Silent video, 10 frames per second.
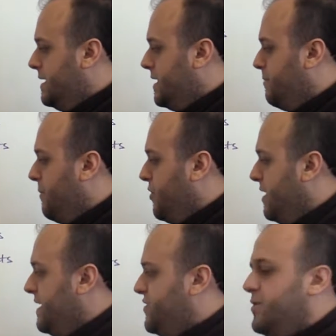the
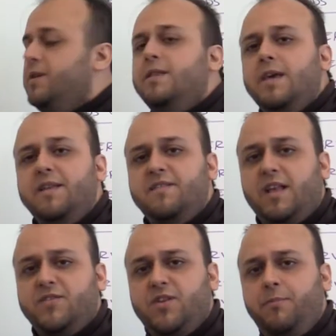population, that is
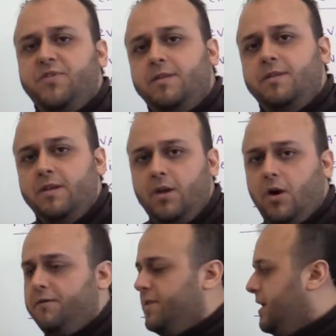a subset
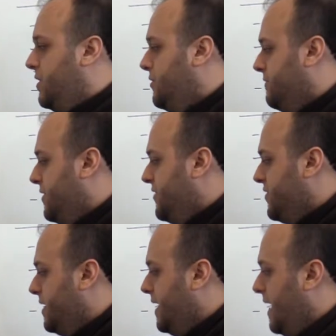of the
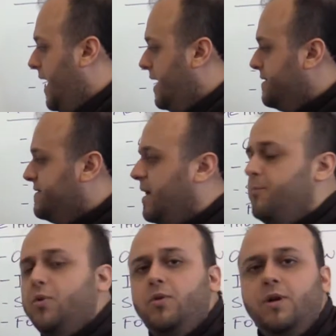universe, and the
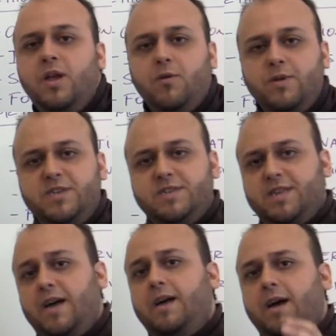sample, which
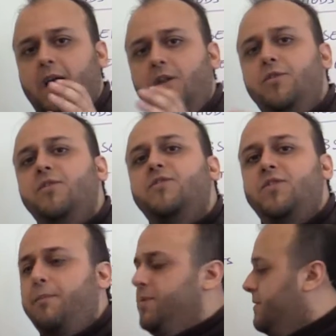is another
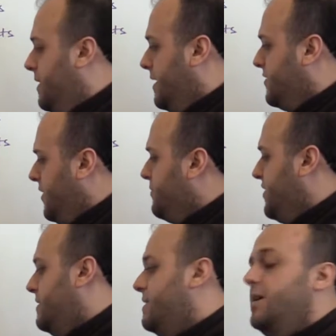
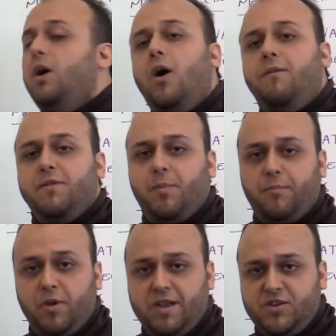subset of the
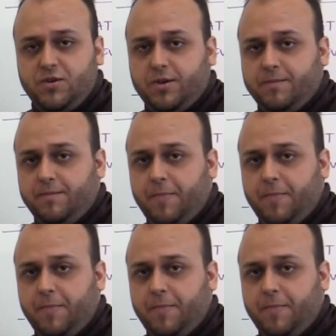population.